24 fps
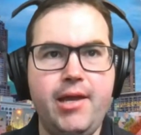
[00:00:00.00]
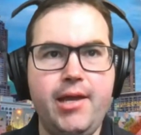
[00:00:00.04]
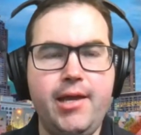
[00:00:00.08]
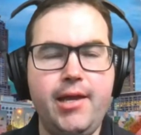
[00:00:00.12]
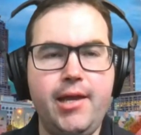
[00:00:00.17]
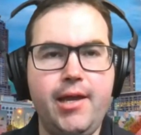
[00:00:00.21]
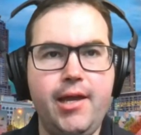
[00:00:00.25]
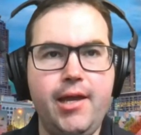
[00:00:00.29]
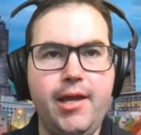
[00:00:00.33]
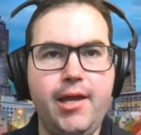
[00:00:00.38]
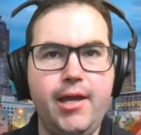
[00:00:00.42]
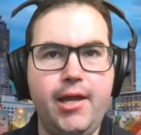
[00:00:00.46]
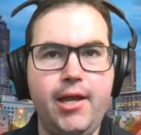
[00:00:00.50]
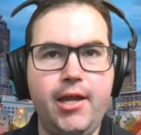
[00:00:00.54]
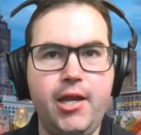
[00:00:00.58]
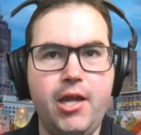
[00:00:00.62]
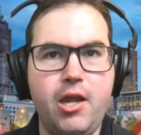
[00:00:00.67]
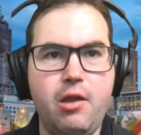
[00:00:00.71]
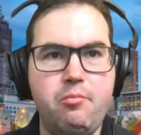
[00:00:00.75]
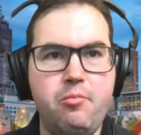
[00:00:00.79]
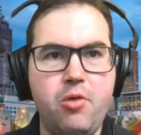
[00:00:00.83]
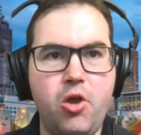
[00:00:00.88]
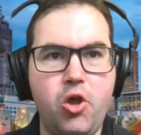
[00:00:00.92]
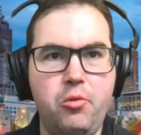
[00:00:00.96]
here
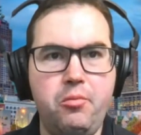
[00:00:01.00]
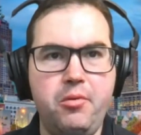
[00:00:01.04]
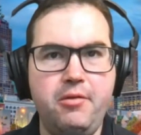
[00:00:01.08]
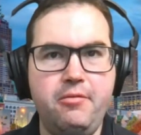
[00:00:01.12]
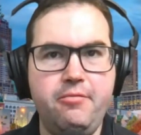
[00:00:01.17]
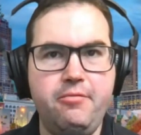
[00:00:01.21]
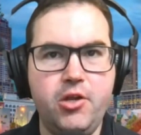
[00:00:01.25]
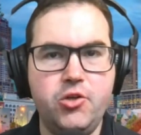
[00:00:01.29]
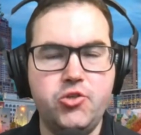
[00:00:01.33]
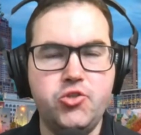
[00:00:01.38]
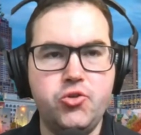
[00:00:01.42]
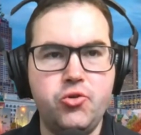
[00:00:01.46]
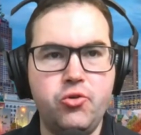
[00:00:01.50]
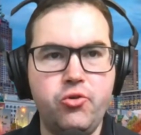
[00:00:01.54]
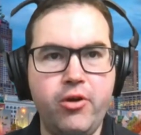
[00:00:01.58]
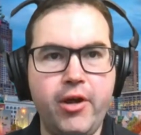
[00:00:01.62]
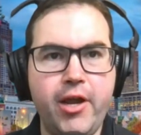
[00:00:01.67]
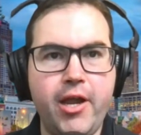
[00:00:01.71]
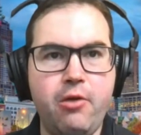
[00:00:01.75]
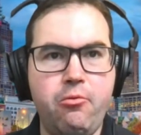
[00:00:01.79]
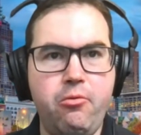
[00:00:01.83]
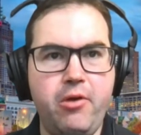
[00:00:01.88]
in Melbourne, Victoria,